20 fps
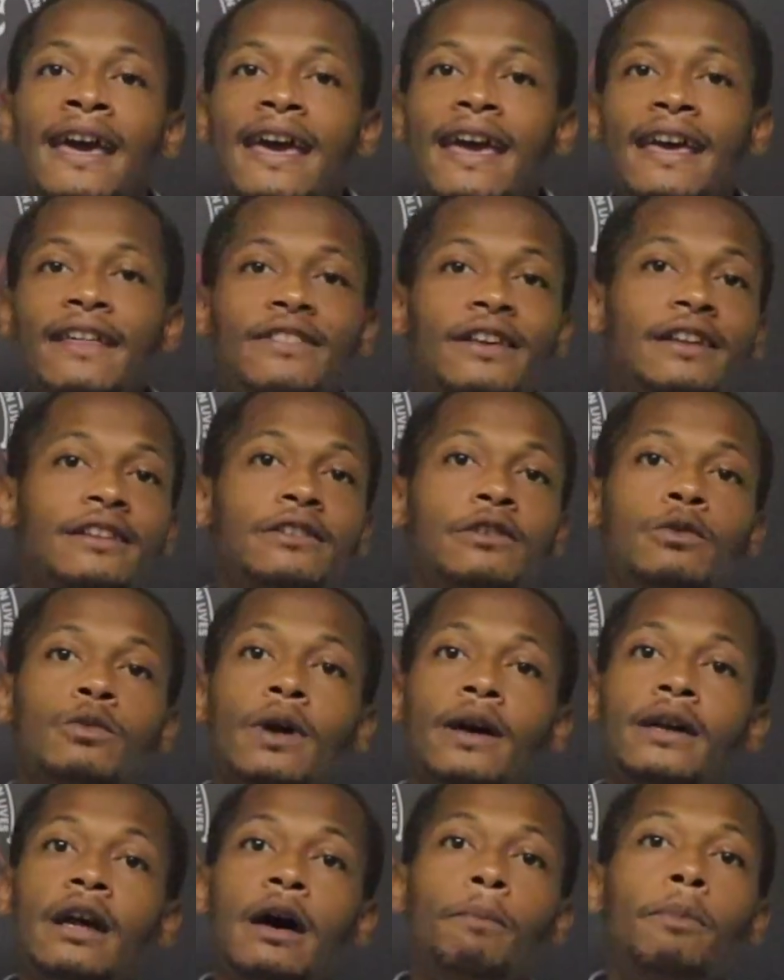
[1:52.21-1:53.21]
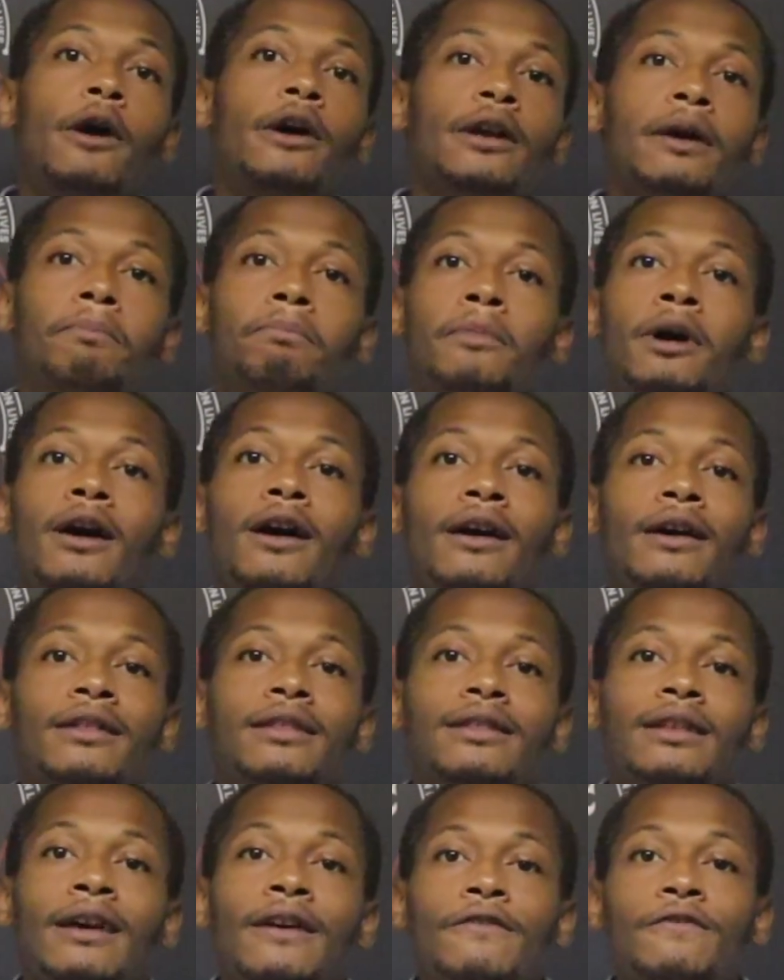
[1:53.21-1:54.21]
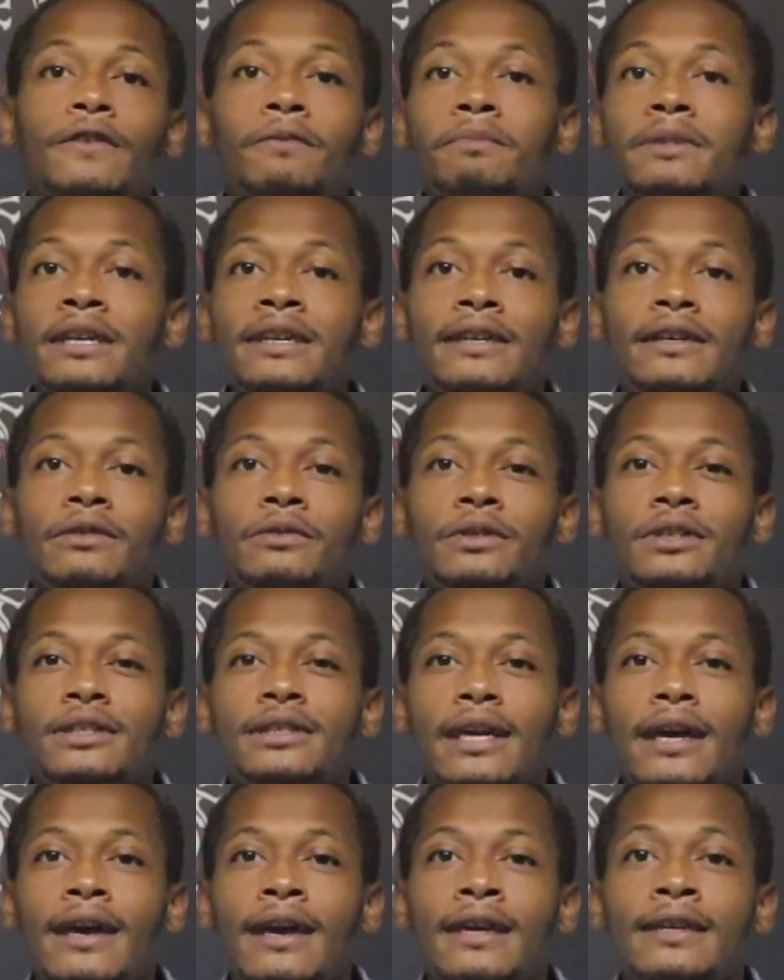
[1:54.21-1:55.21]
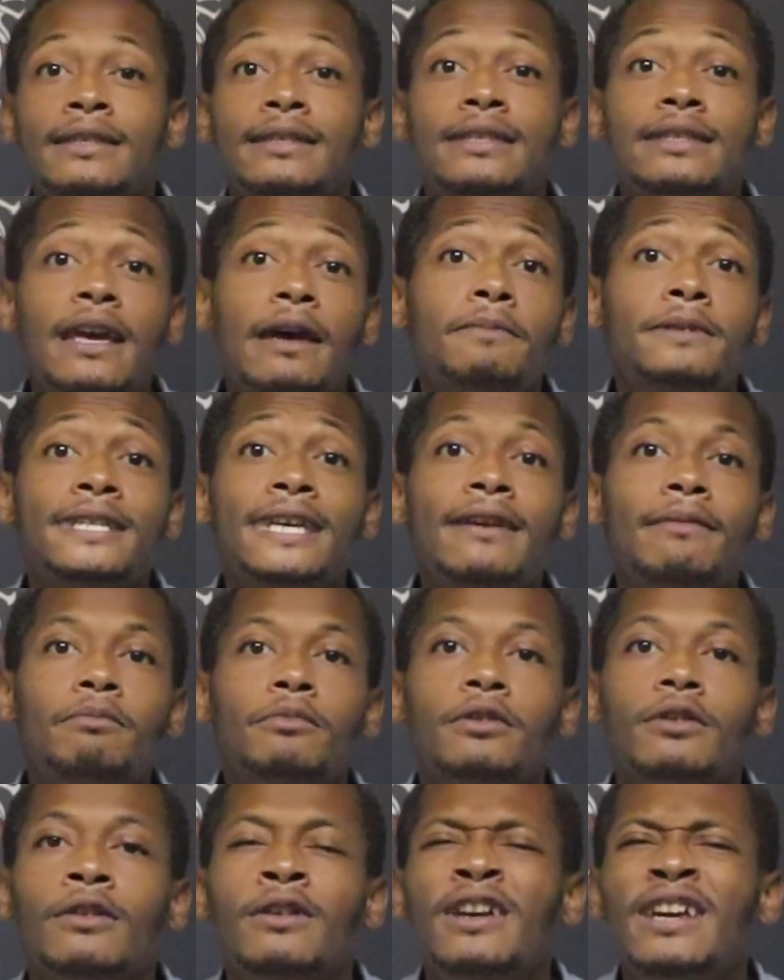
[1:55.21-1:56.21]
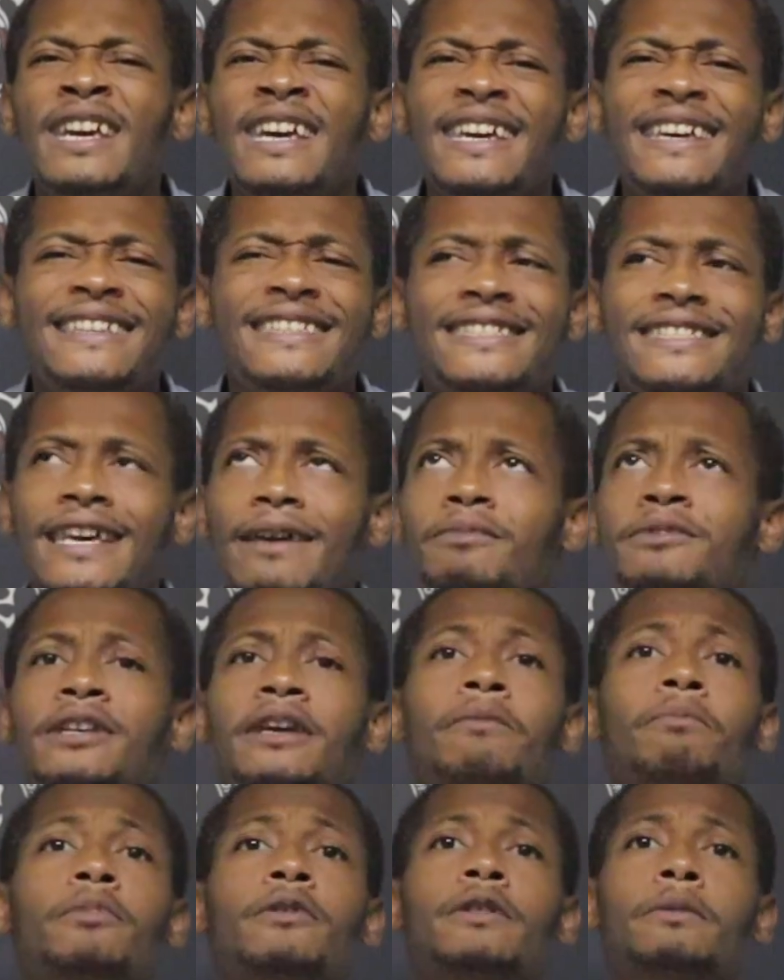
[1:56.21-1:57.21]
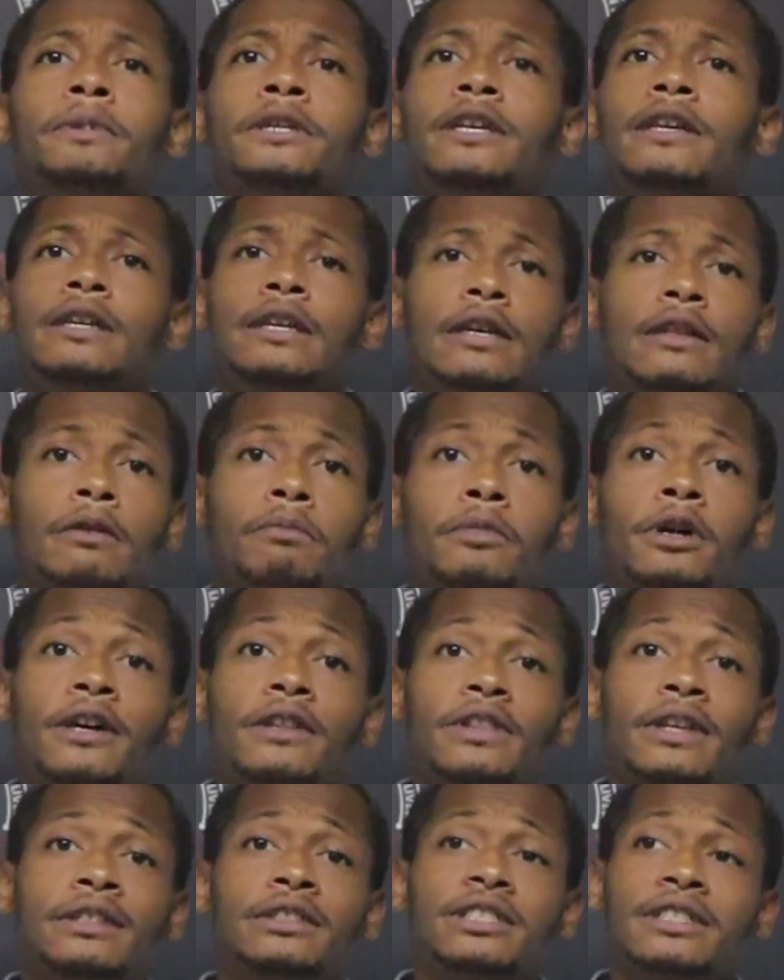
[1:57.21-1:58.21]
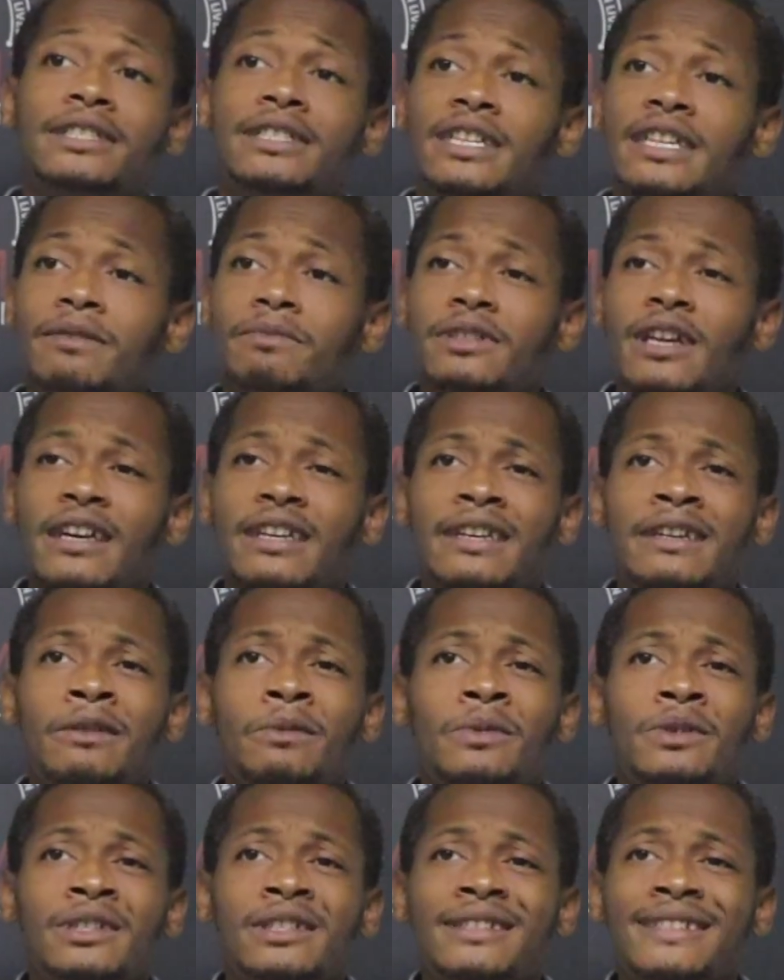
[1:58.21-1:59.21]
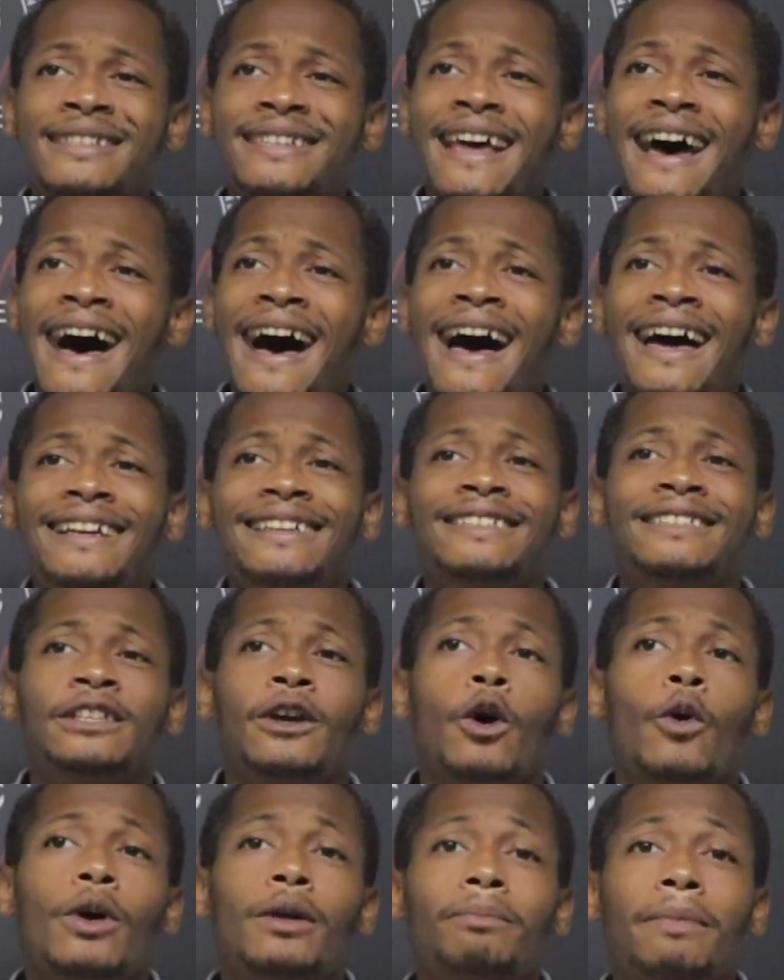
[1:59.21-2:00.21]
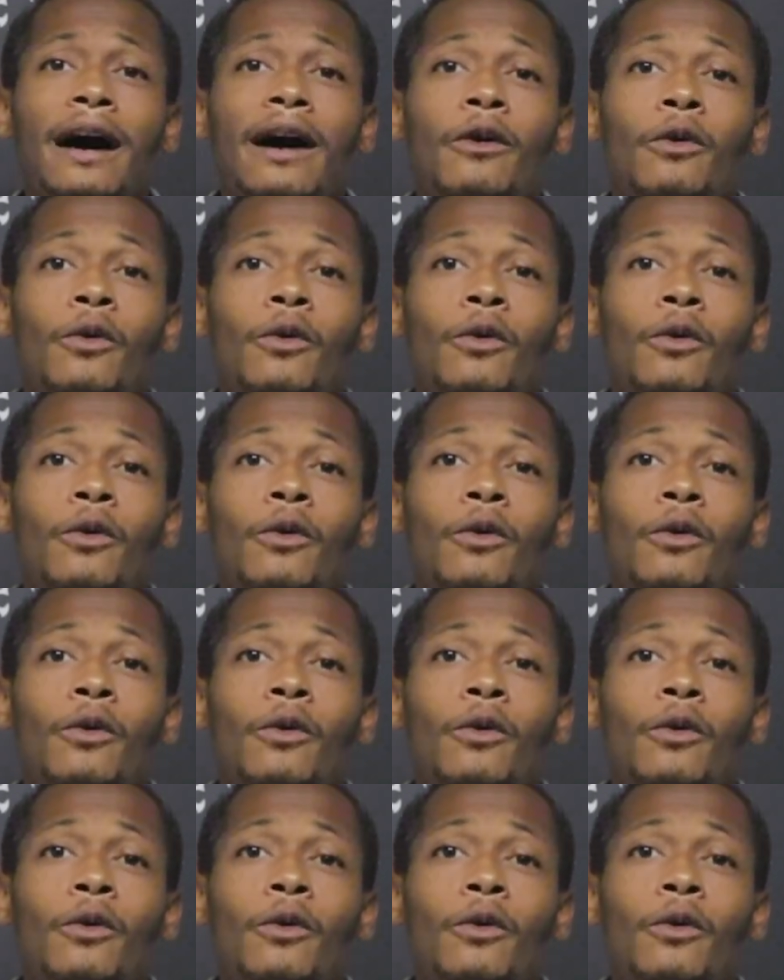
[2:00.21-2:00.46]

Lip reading: and then you run up on a month. For me, it was a September. In September, the beginning of the month, it just seems like it was not going my